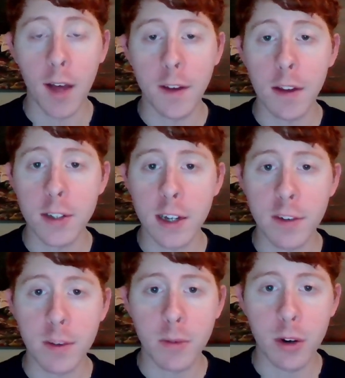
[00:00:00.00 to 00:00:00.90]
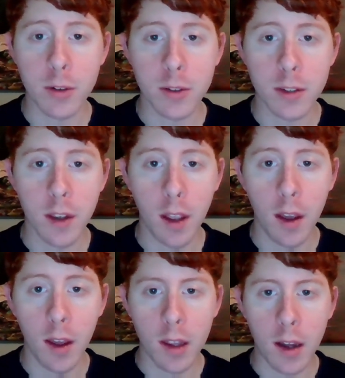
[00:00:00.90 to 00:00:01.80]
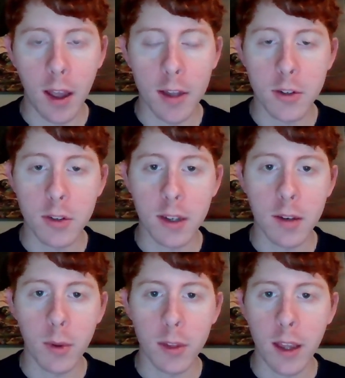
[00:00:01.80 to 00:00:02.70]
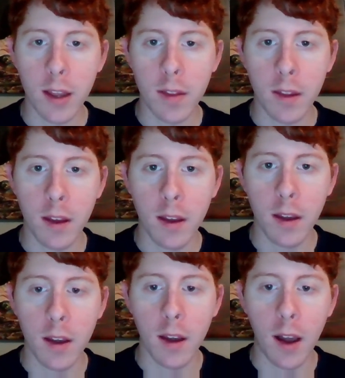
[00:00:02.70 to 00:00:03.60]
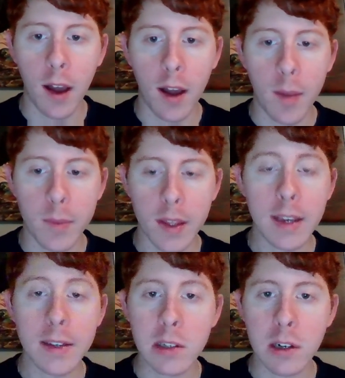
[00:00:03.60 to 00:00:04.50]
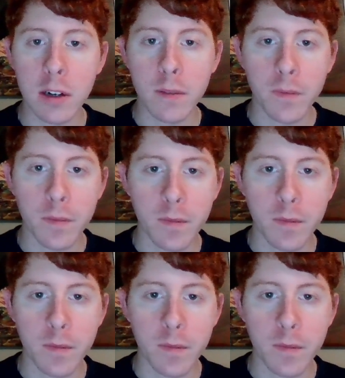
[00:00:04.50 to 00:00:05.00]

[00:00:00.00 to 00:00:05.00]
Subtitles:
Father Seraphim Rose got interested within the Eastern